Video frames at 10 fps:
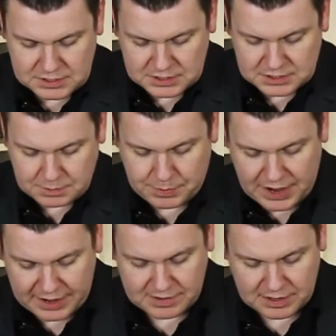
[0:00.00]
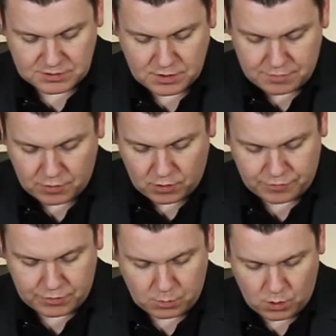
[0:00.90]
that it's a surprising sort of
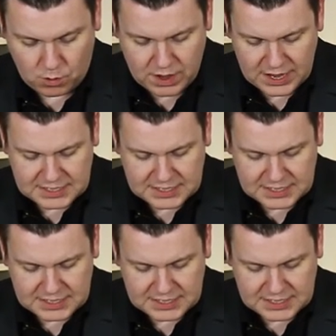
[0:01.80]
off the wall,